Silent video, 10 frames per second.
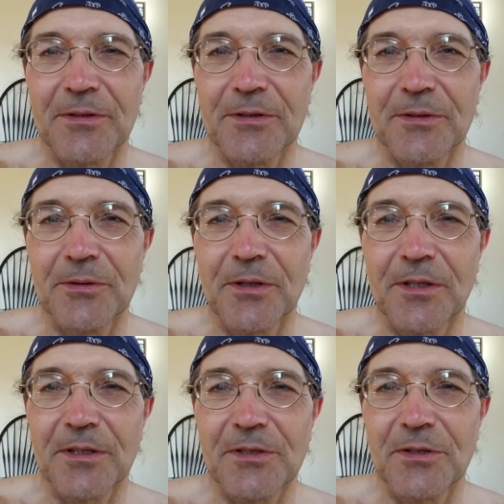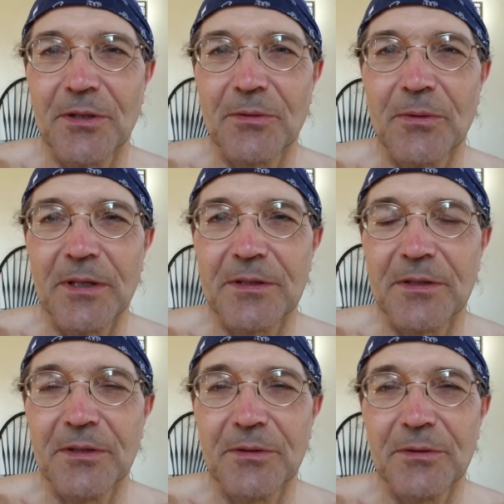to do the things you don't want to
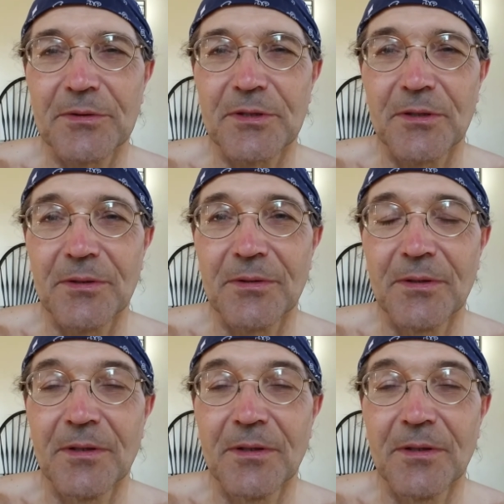do, so